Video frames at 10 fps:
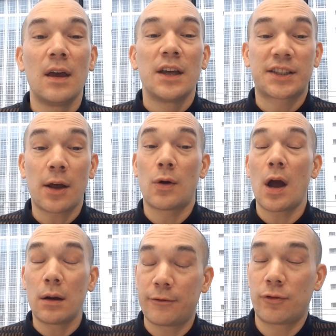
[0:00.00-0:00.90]
So
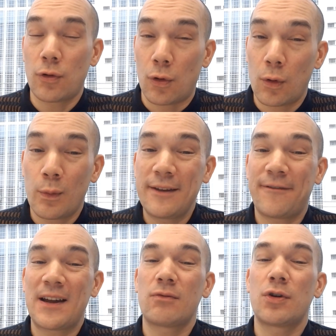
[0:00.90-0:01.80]
overall, we
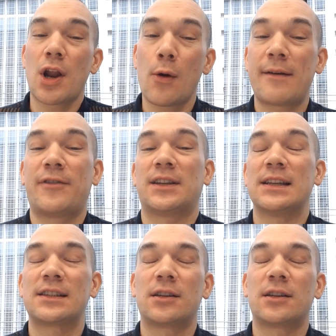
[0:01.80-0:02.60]
found no evidence